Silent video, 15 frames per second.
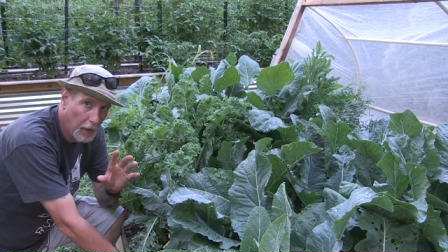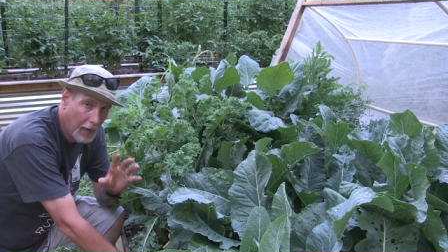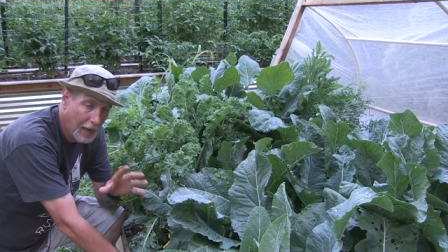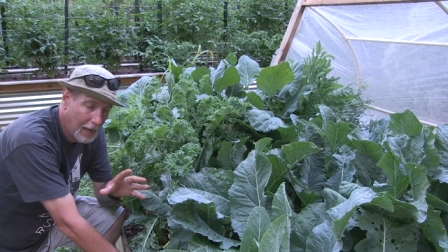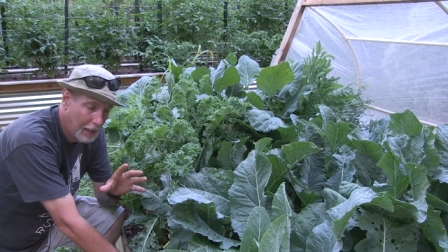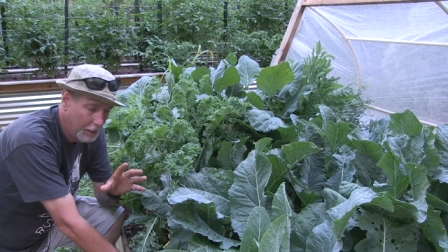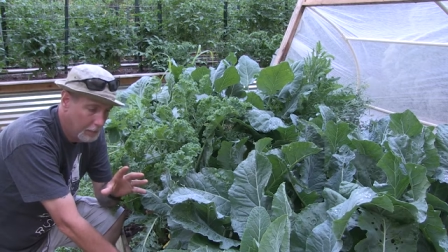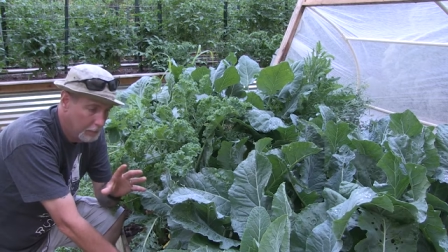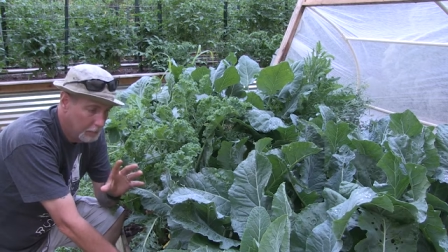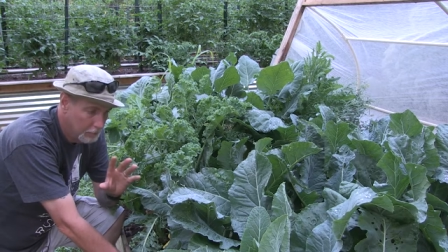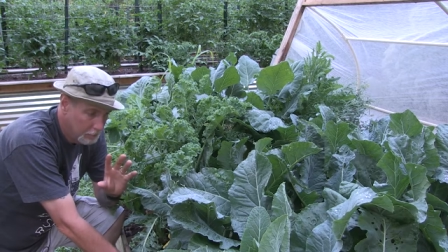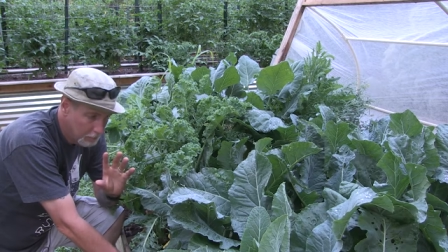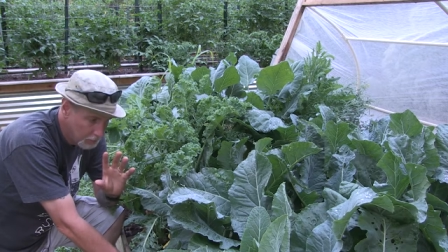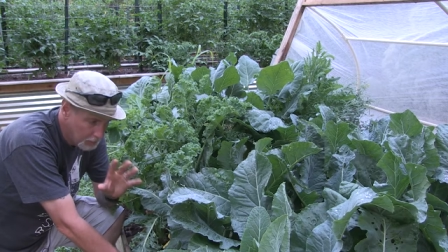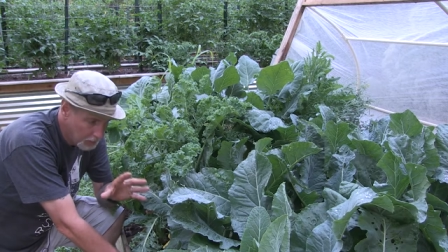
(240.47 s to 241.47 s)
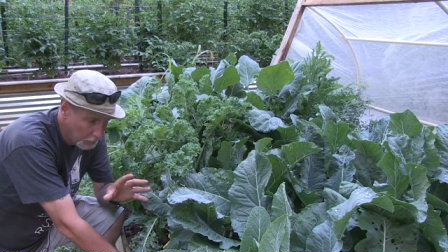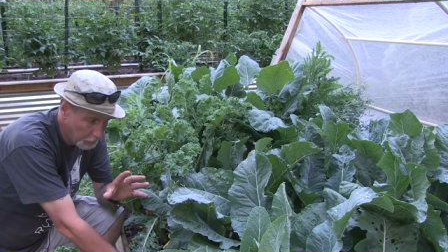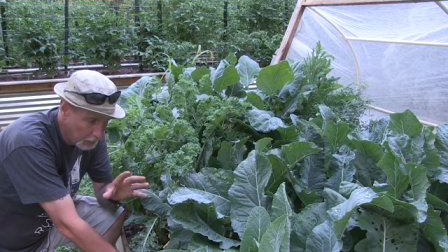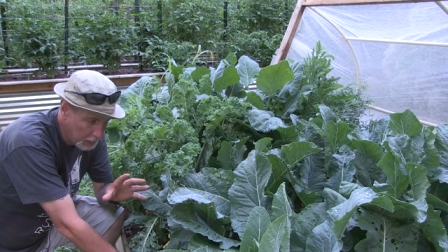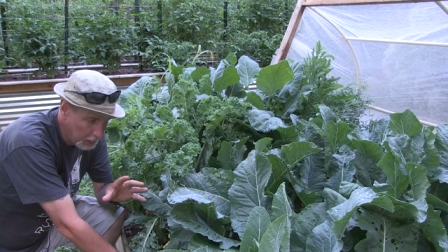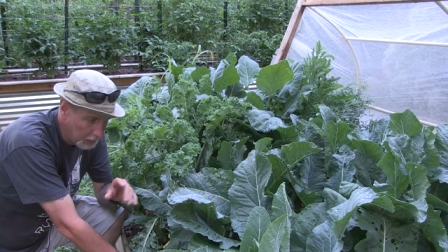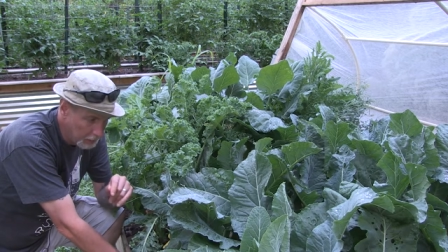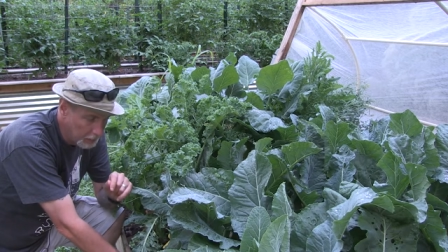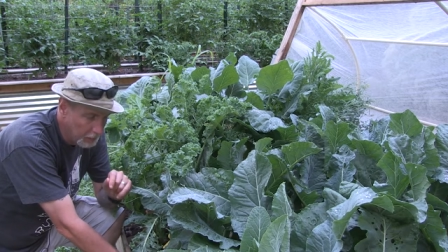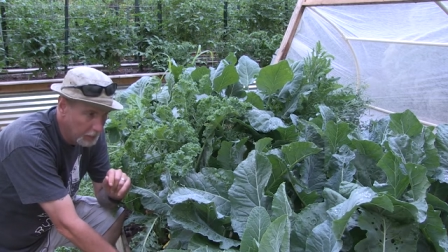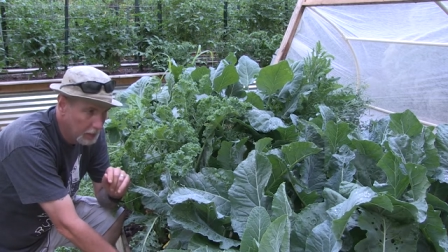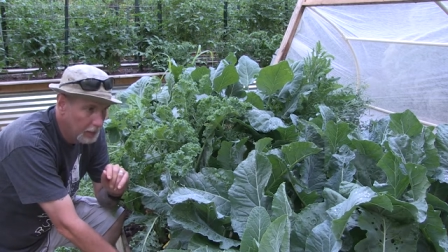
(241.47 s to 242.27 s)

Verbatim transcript: the hot summer heat.